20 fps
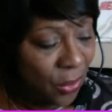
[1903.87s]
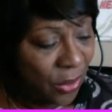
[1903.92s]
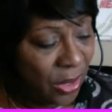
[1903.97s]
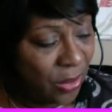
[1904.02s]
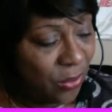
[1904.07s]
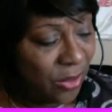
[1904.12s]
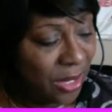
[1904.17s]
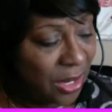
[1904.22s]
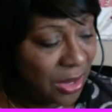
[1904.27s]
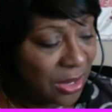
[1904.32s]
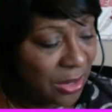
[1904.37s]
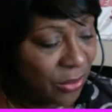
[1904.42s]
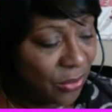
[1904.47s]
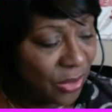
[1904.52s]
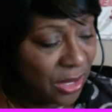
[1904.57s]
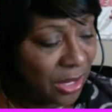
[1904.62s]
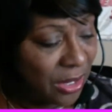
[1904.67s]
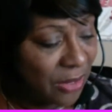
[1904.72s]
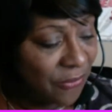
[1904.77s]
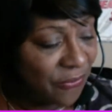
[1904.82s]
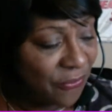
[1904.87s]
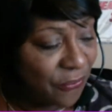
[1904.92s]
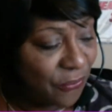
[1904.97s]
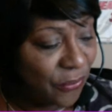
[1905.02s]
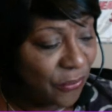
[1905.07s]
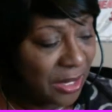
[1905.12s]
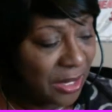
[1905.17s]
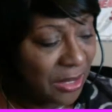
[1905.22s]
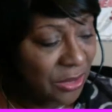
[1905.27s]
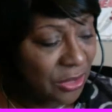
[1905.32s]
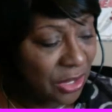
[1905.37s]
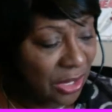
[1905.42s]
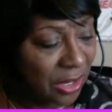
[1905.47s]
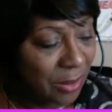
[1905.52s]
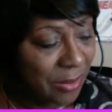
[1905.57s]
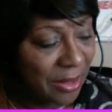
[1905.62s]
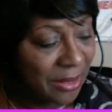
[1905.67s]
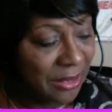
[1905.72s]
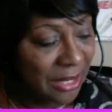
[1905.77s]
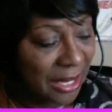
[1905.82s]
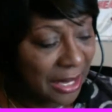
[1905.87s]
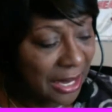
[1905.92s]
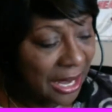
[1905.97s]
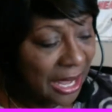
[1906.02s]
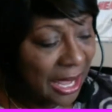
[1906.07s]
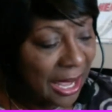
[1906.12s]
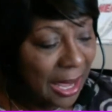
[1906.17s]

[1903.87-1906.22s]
We're gonna talk about that.